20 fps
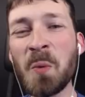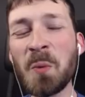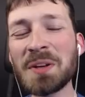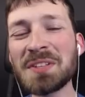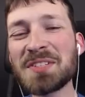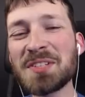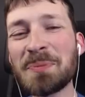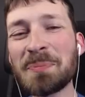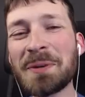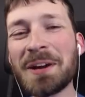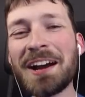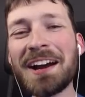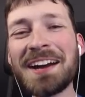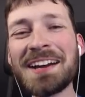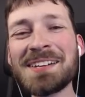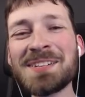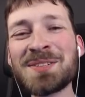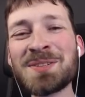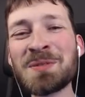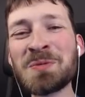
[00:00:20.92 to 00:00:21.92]
What's up
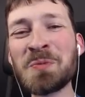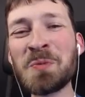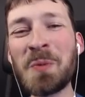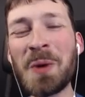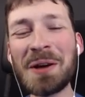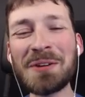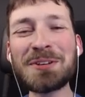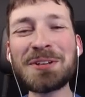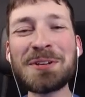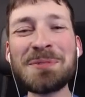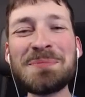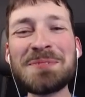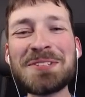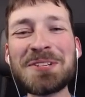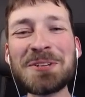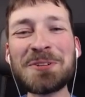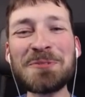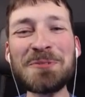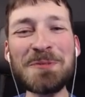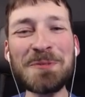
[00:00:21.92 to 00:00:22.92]
guys, and welcome
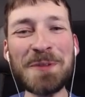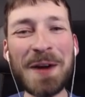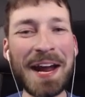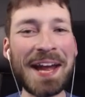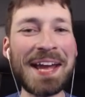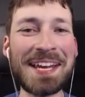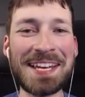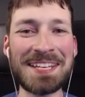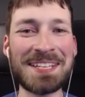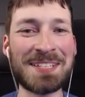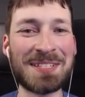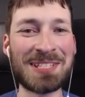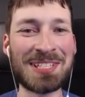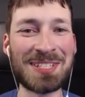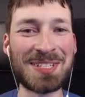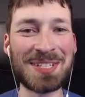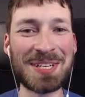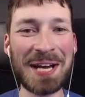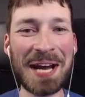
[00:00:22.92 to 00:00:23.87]
to Reigns,